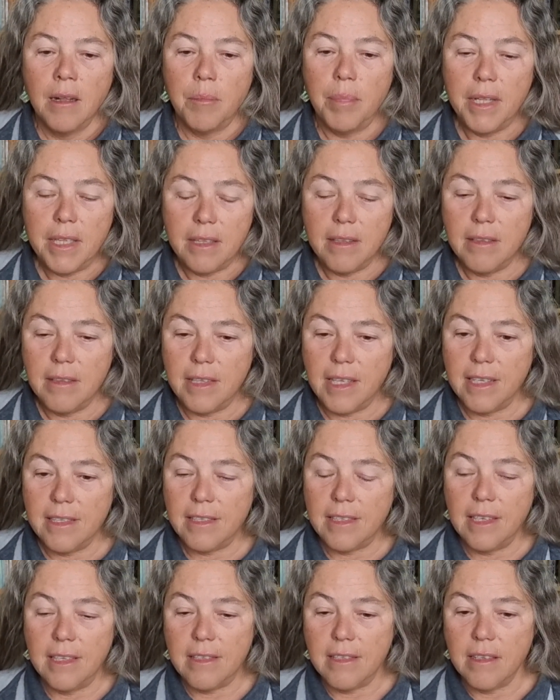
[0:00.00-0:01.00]
But
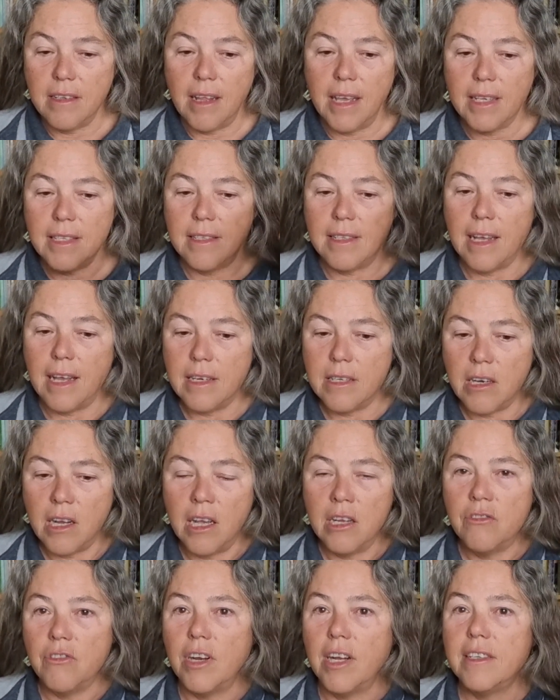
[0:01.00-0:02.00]
this isn't like
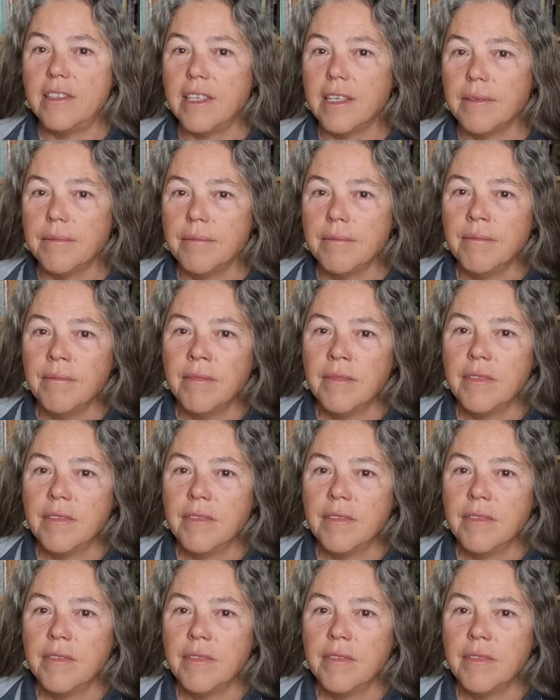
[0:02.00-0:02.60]
Startide Rising.